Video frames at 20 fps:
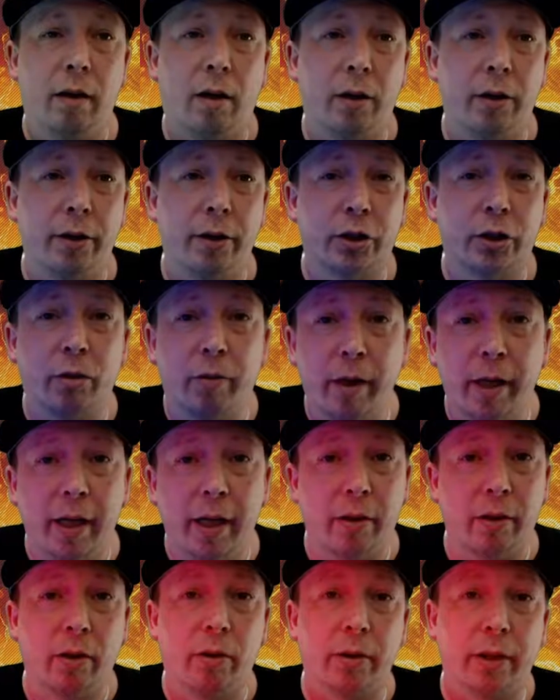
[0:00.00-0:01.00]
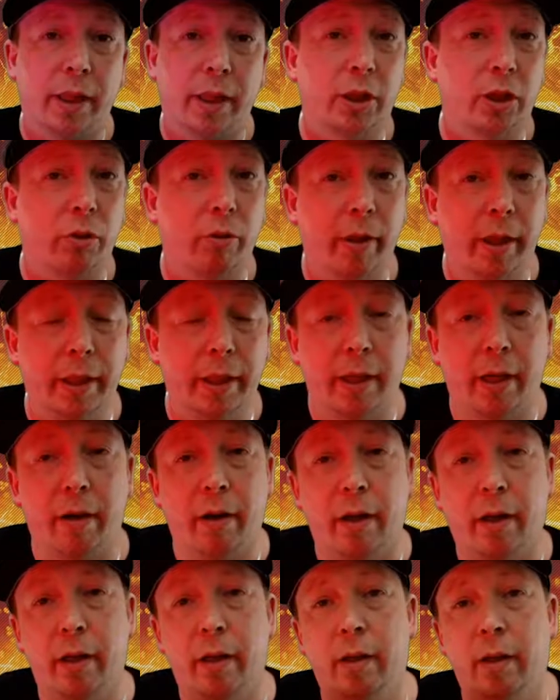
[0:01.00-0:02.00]
on the screen. I don't notice any screen
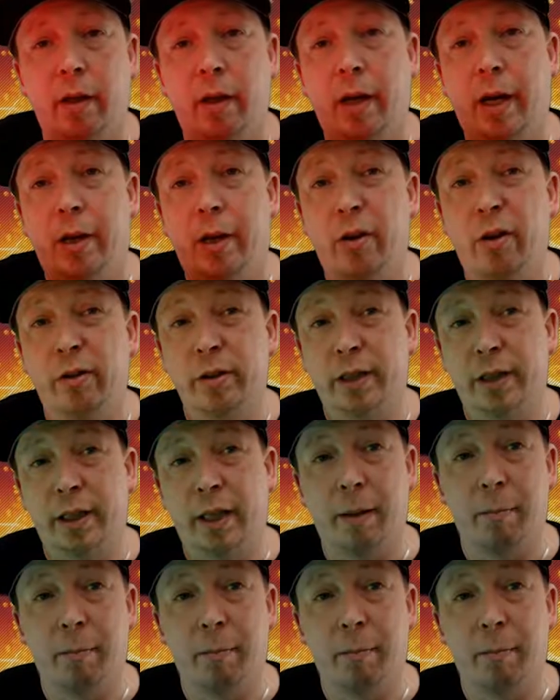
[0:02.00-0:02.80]
tearing. I don't notice